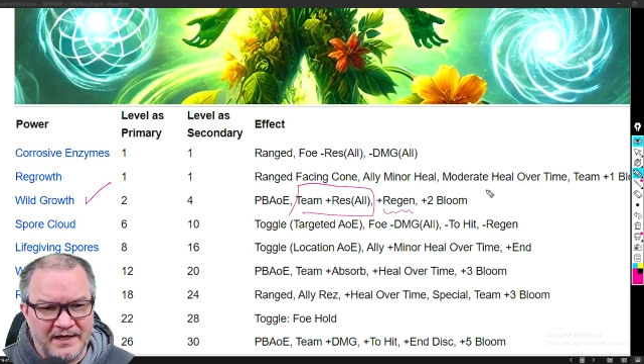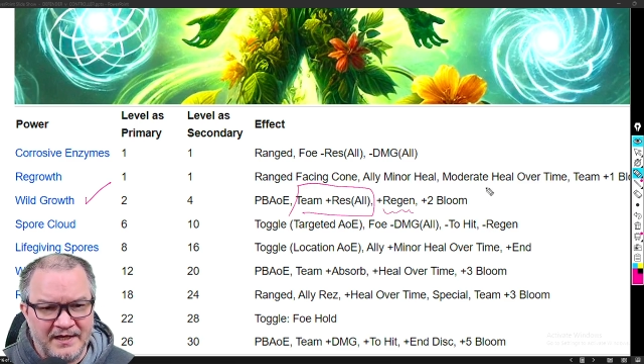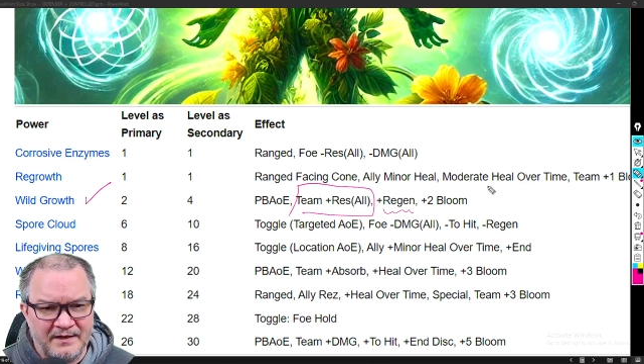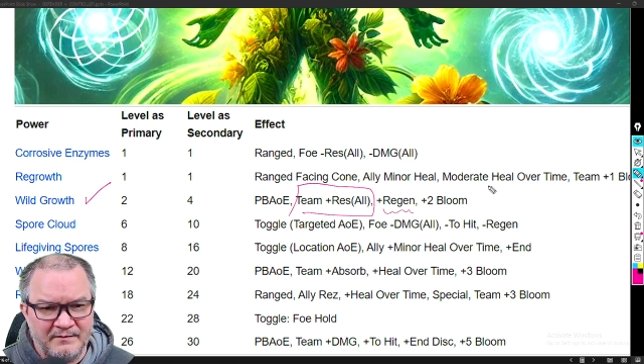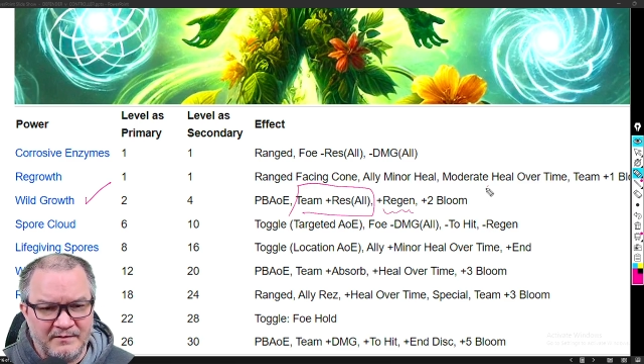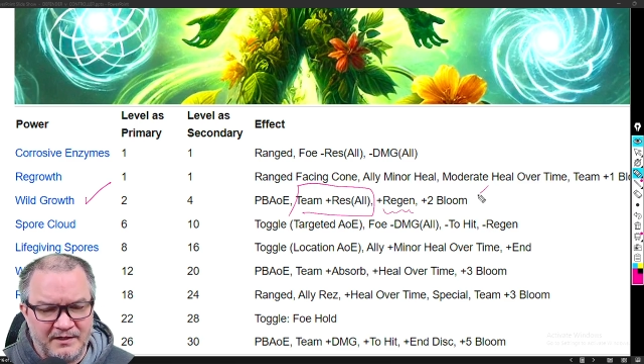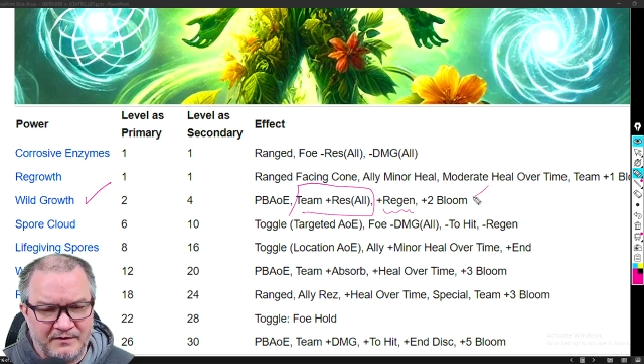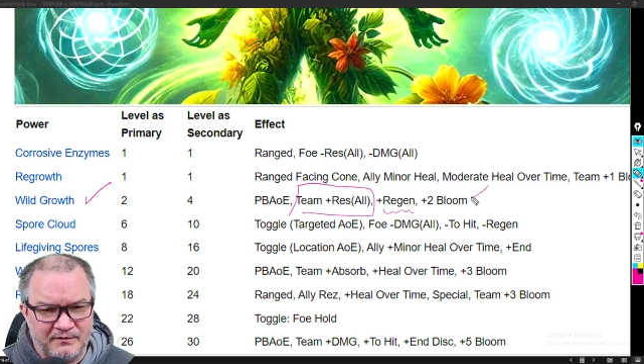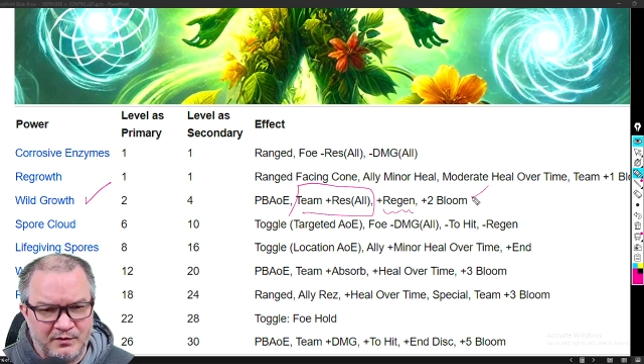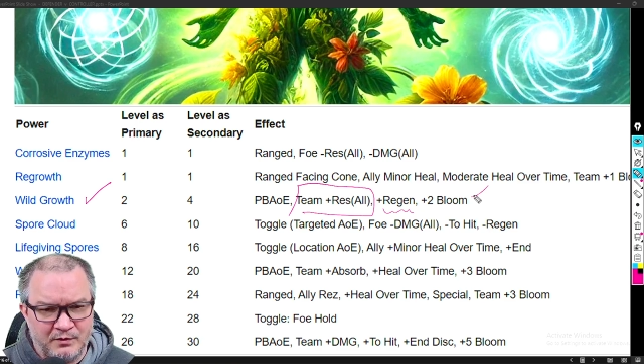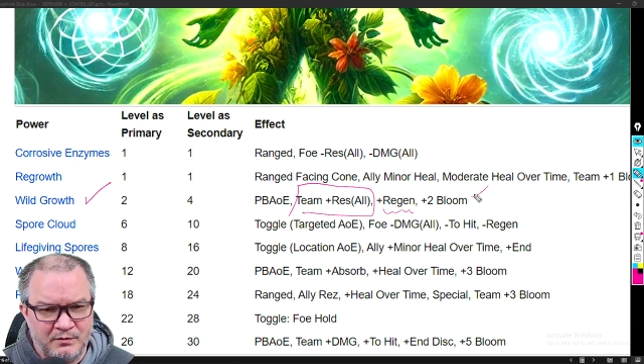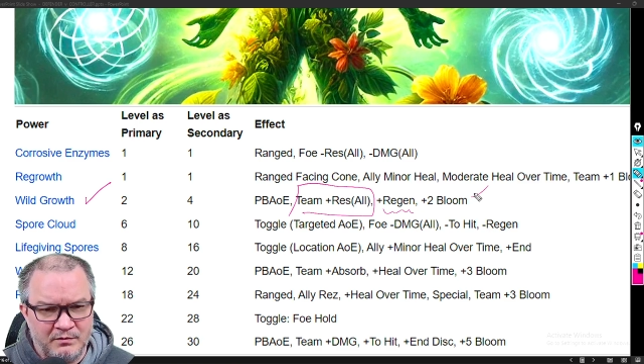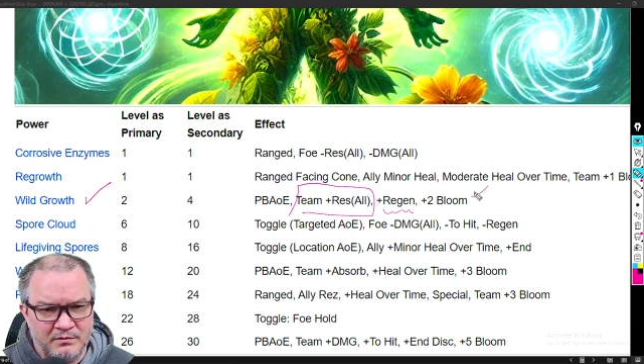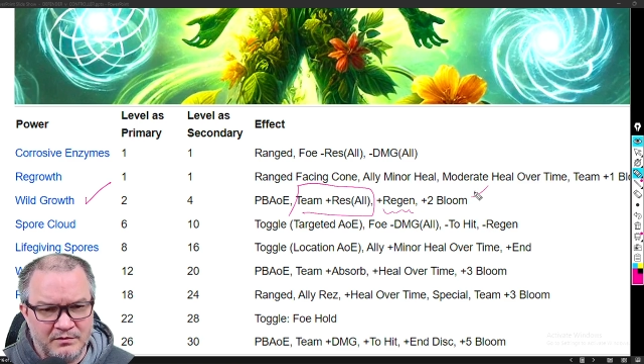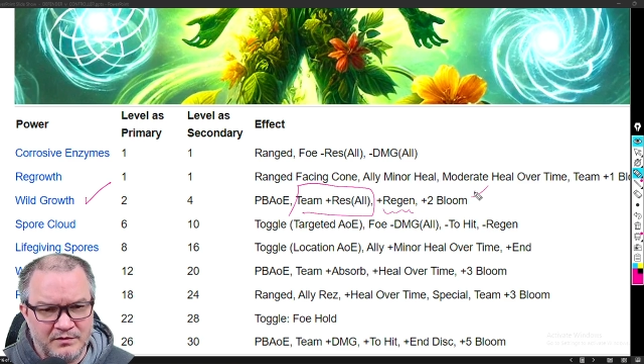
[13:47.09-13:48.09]
and give
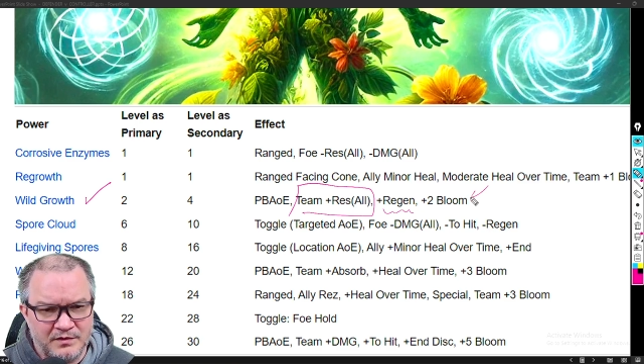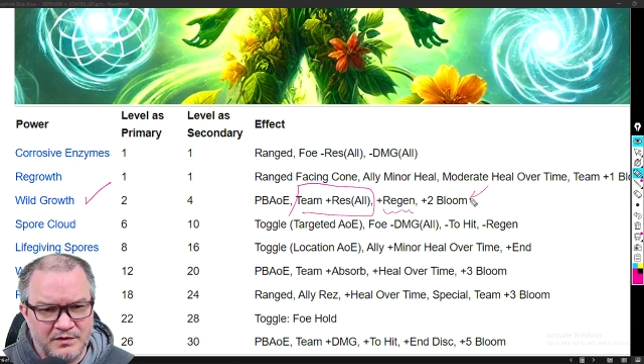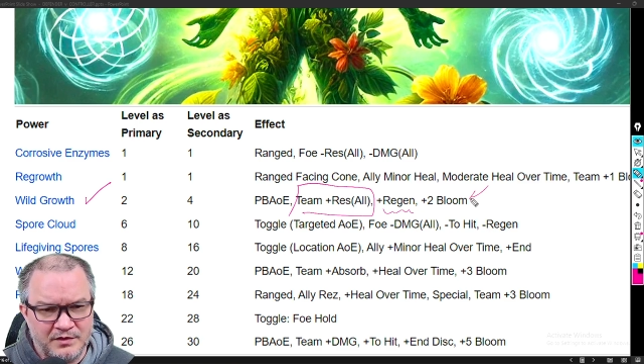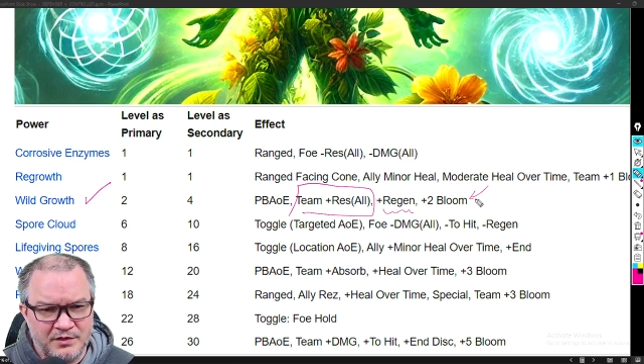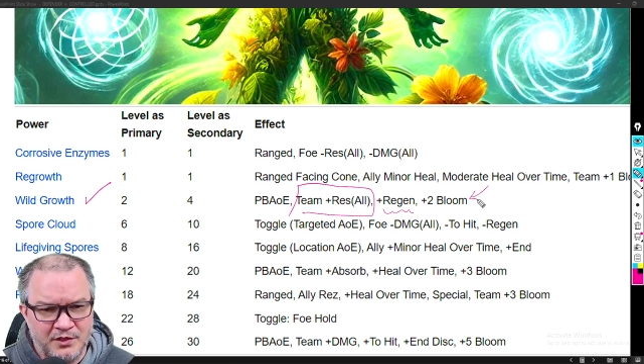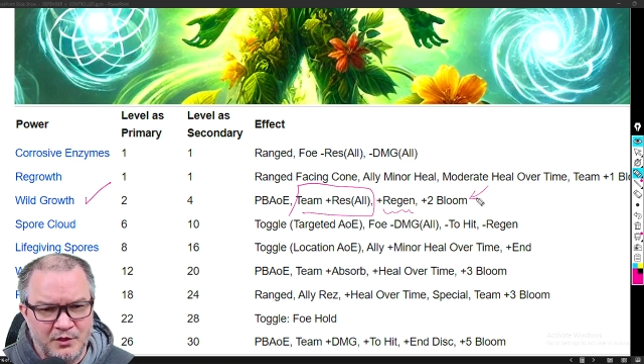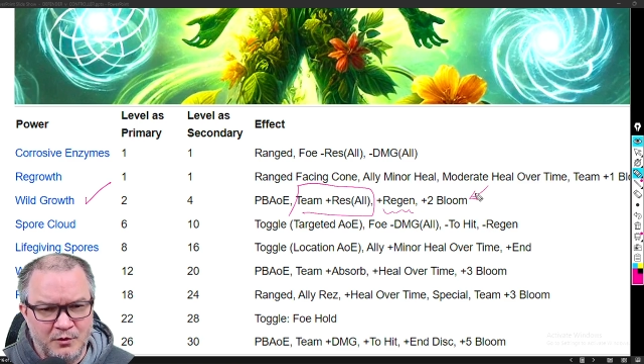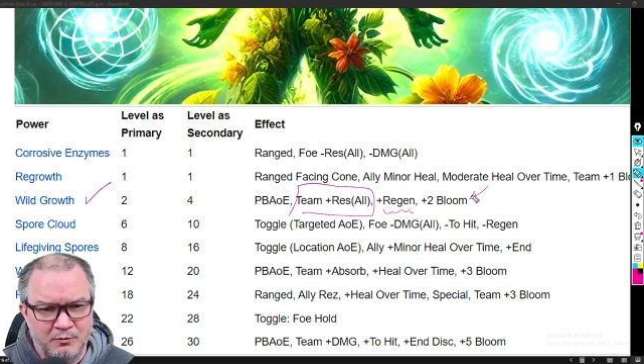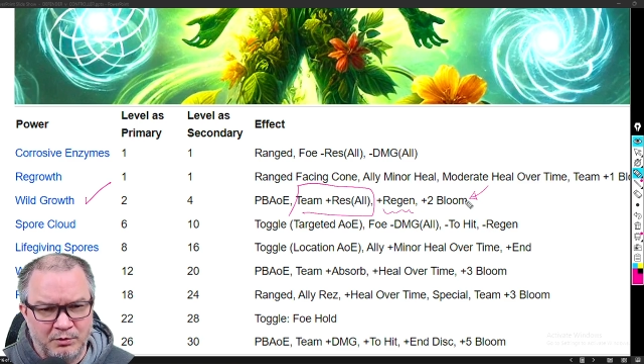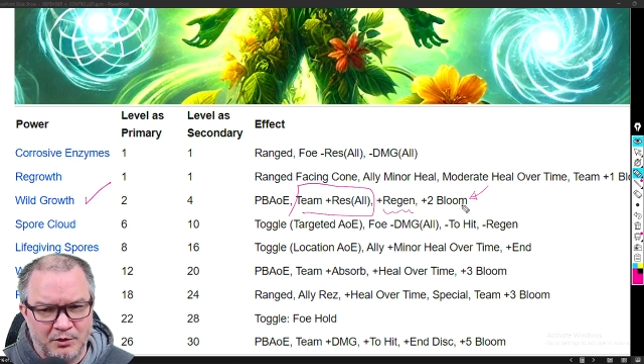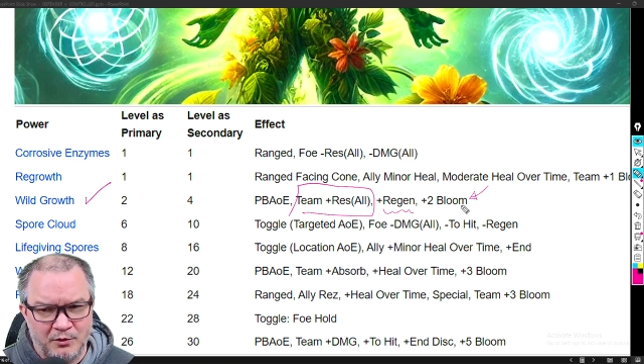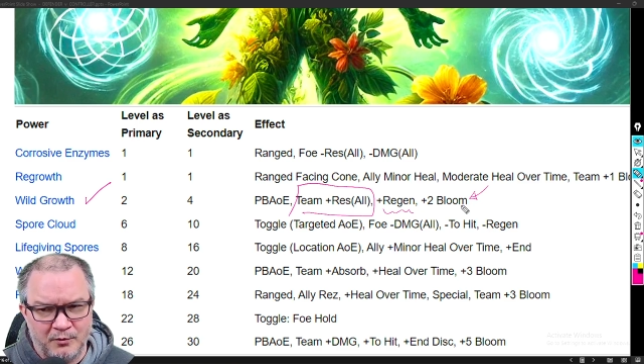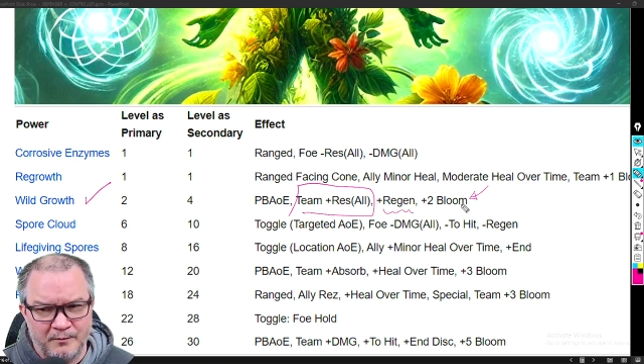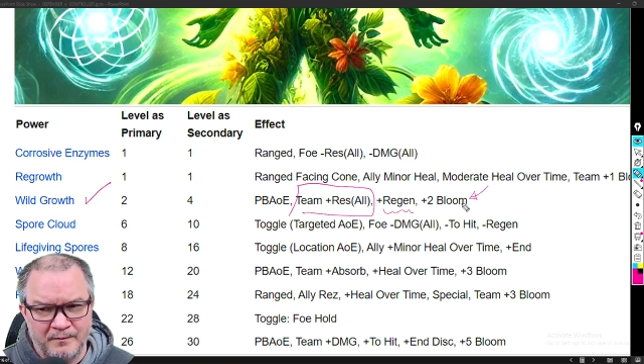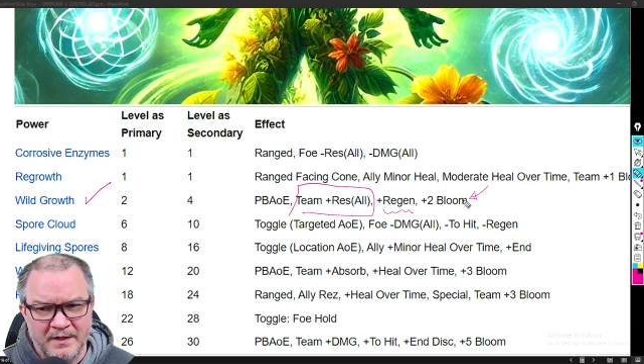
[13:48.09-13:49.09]
you 2
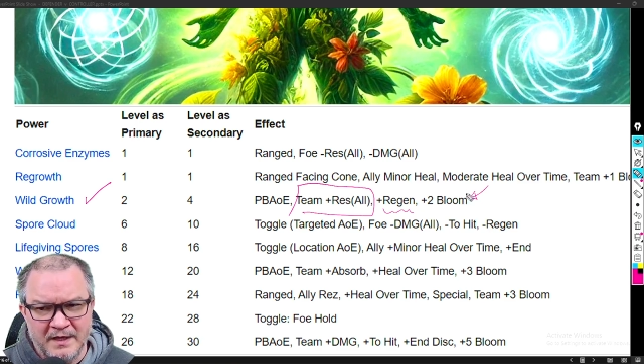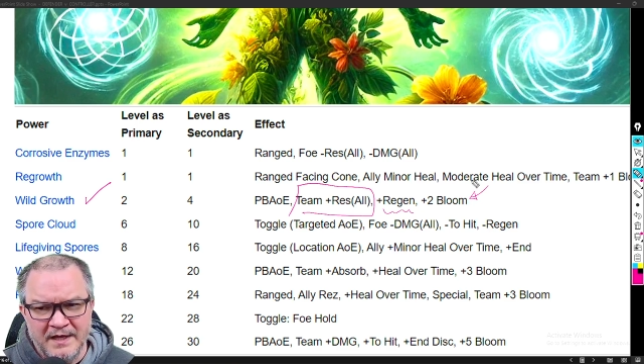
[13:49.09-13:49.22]
bloom.